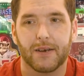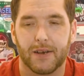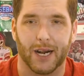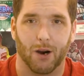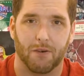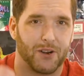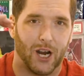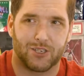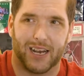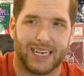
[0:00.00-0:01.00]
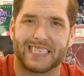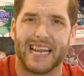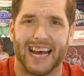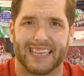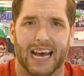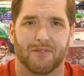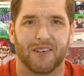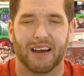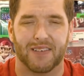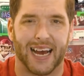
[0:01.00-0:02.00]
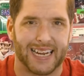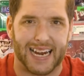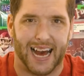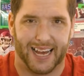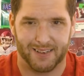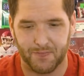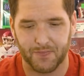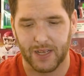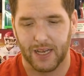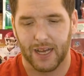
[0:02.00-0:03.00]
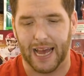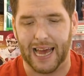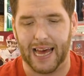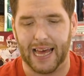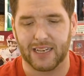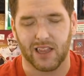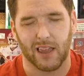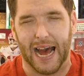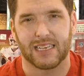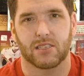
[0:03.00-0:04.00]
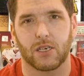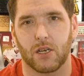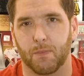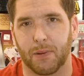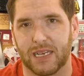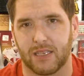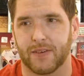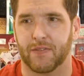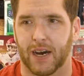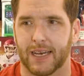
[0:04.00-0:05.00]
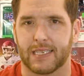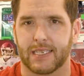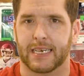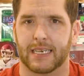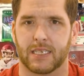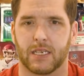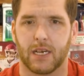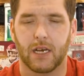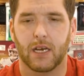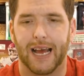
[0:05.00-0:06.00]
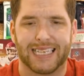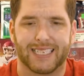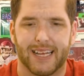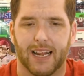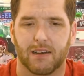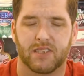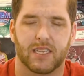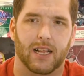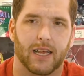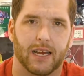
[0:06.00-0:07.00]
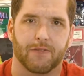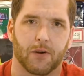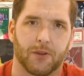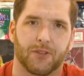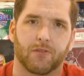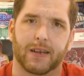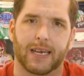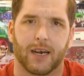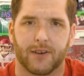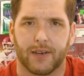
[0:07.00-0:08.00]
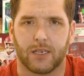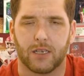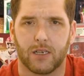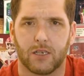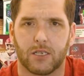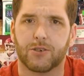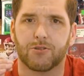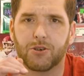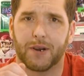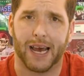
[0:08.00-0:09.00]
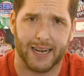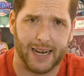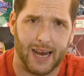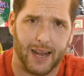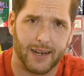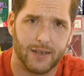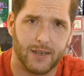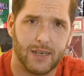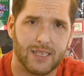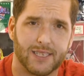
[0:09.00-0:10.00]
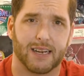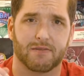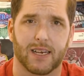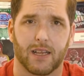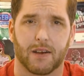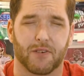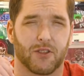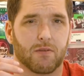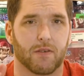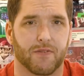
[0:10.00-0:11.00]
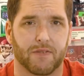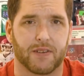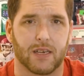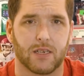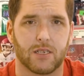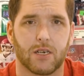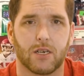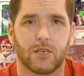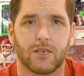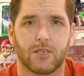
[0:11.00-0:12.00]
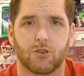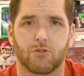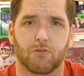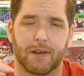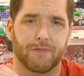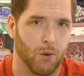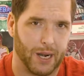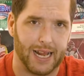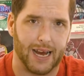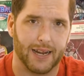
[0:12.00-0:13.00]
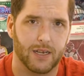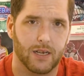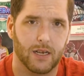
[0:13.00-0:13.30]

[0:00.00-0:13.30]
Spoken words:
if you're not trying to stay at that $599. And last little piece of advice is, instead of selling for $300, do $299. Instead of selling for $350, do $349.